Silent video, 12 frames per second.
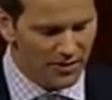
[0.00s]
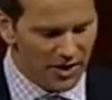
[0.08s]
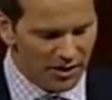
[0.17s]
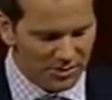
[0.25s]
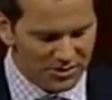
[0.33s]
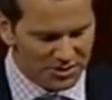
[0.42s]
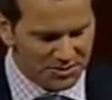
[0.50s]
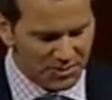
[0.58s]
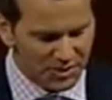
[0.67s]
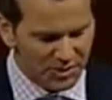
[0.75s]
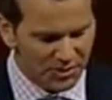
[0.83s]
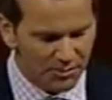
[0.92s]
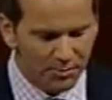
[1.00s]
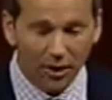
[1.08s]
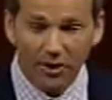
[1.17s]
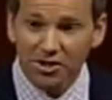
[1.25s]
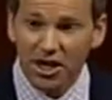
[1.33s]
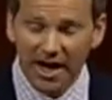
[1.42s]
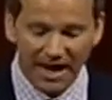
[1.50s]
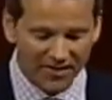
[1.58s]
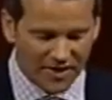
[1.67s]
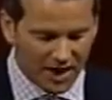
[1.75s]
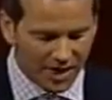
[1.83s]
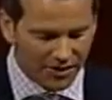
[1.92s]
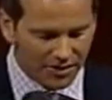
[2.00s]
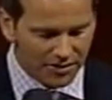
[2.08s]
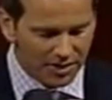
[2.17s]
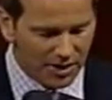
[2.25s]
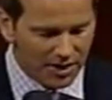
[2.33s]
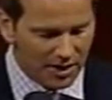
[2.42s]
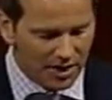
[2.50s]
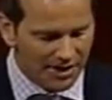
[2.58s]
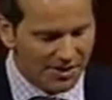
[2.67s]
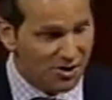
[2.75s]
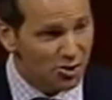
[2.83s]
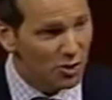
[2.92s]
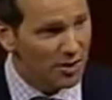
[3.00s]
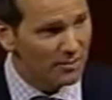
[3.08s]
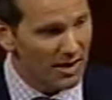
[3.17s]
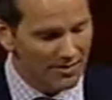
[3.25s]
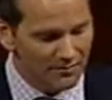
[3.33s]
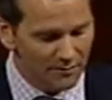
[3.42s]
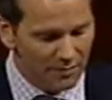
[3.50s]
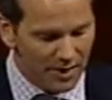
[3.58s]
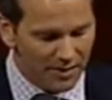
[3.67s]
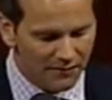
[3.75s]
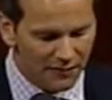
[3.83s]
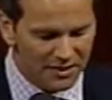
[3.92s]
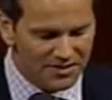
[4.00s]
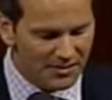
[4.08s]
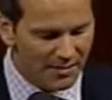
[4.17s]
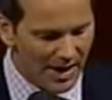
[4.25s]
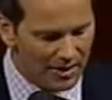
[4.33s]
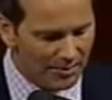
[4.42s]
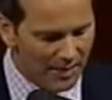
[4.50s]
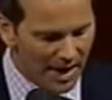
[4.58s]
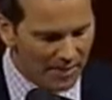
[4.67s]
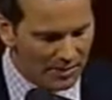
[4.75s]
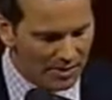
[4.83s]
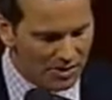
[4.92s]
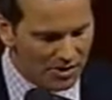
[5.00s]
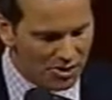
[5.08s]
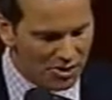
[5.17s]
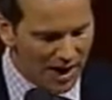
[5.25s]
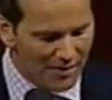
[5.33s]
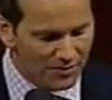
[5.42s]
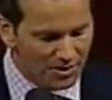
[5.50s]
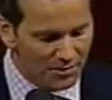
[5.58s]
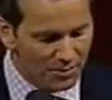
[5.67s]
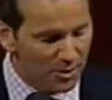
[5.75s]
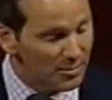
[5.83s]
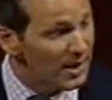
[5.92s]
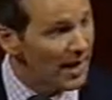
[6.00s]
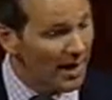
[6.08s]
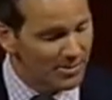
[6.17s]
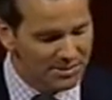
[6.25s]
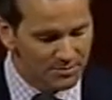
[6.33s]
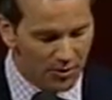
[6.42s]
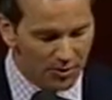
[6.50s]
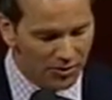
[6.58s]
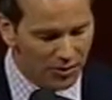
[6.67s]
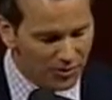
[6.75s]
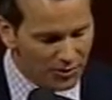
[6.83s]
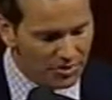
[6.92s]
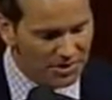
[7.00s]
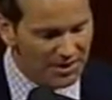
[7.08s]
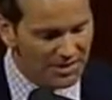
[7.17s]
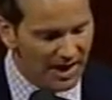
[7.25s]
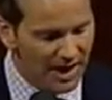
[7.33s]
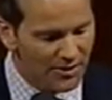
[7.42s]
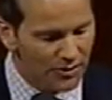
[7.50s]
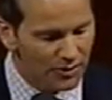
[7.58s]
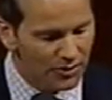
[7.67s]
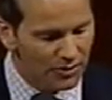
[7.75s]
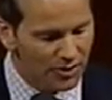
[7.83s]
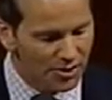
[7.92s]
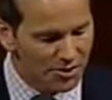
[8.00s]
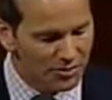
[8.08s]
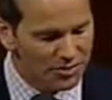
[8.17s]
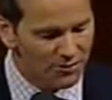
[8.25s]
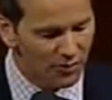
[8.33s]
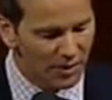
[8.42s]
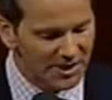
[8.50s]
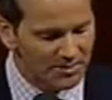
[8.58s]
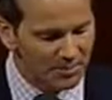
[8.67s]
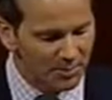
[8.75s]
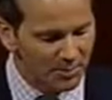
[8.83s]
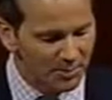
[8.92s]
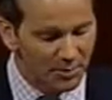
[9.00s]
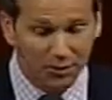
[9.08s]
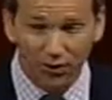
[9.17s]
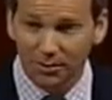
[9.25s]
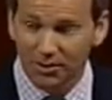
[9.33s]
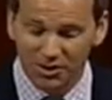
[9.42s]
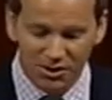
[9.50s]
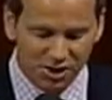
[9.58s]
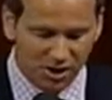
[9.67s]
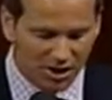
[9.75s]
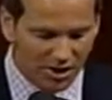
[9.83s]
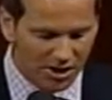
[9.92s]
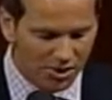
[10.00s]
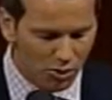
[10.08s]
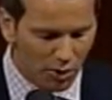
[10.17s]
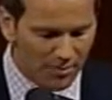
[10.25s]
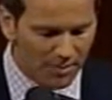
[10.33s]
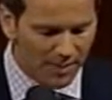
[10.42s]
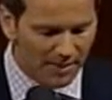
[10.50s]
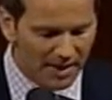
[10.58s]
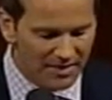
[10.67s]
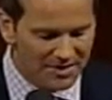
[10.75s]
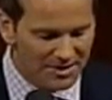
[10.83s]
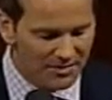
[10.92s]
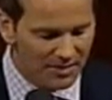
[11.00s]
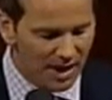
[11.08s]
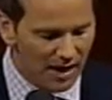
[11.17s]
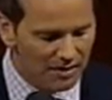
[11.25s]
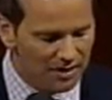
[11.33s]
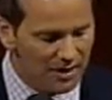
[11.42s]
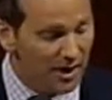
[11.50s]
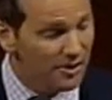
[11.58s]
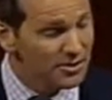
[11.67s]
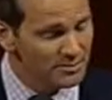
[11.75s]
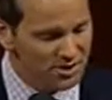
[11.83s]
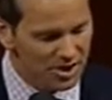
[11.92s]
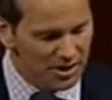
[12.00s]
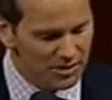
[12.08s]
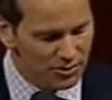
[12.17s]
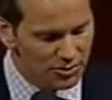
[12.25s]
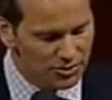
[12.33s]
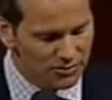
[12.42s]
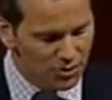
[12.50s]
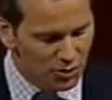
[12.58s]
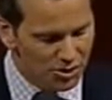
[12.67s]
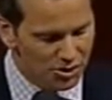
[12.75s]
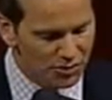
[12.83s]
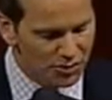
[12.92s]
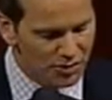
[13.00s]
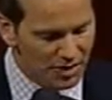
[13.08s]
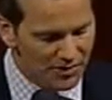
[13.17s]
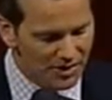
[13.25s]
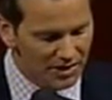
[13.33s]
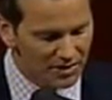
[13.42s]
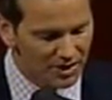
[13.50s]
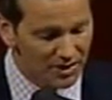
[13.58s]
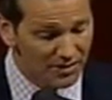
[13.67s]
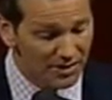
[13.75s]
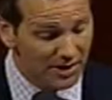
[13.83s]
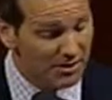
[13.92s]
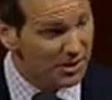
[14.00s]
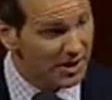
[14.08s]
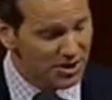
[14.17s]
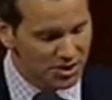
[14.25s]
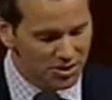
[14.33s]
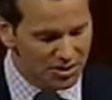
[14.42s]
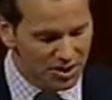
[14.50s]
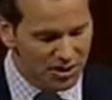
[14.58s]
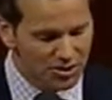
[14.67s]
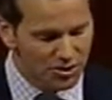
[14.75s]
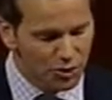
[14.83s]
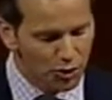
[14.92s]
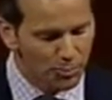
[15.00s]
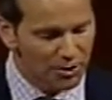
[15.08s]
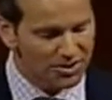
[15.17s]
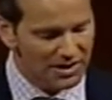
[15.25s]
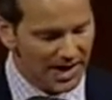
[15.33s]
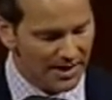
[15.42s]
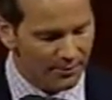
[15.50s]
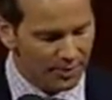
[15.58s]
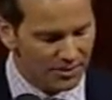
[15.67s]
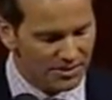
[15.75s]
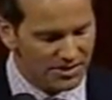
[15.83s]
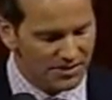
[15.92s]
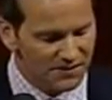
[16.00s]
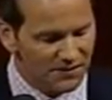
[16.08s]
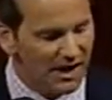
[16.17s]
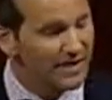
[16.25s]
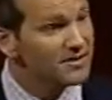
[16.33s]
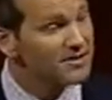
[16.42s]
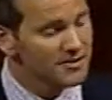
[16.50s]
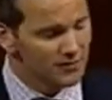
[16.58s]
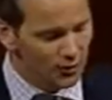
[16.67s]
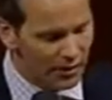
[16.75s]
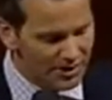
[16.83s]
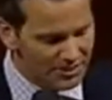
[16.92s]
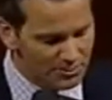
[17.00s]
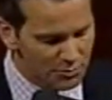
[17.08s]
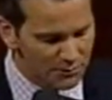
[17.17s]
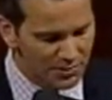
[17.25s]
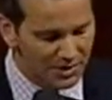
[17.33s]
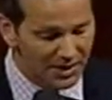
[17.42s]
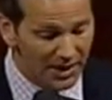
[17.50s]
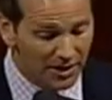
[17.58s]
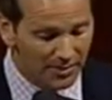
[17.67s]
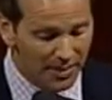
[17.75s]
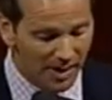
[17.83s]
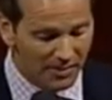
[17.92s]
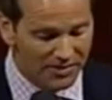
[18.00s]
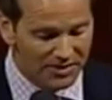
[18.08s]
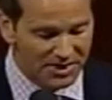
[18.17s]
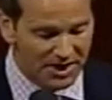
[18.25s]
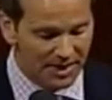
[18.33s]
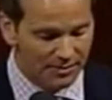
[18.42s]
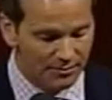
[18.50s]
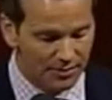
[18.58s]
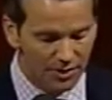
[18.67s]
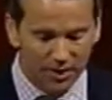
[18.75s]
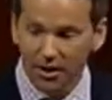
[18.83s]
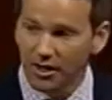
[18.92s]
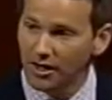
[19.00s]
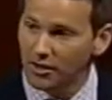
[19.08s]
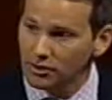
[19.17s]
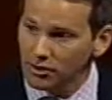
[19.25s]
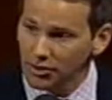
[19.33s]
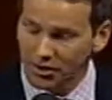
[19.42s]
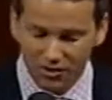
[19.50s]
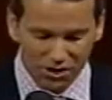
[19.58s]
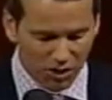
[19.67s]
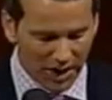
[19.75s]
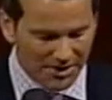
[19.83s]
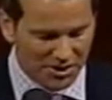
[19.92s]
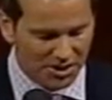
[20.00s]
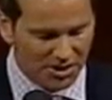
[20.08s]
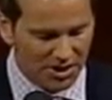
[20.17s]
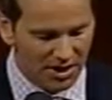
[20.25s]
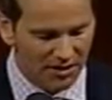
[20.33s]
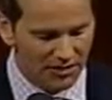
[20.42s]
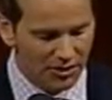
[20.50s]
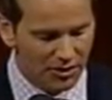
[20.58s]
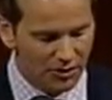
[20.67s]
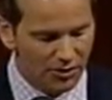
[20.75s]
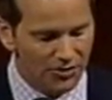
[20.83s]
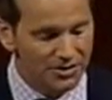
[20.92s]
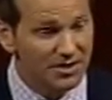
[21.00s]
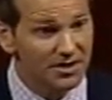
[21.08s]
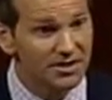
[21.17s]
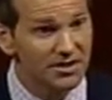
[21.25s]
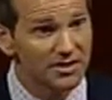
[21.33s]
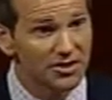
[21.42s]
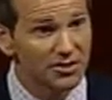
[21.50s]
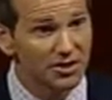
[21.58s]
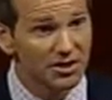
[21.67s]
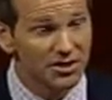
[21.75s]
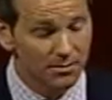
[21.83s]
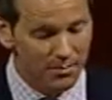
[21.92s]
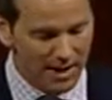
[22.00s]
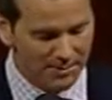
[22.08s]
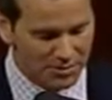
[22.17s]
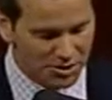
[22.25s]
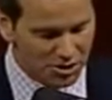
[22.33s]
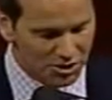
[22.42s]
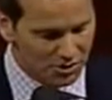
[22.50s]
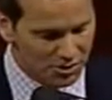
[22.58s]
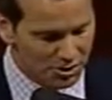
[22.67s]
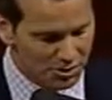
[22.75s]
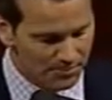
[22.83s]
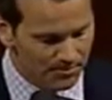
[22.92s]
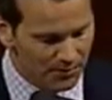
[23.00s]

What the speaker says: Thank you, Mr. Speaker. In March, I had the honor to join my friends from Alabama in traveling to Birmingham as part of the 13th Annual Congressional Civil Rights Pilgrimage, joined by my esteemed colleague, Congressman John Lewis of Georgia, who led the delegation to numerous landmarks that defined the civil rights movement in Alabama at the time, including the tragedy that occurred at the 16th Street Baptist Church.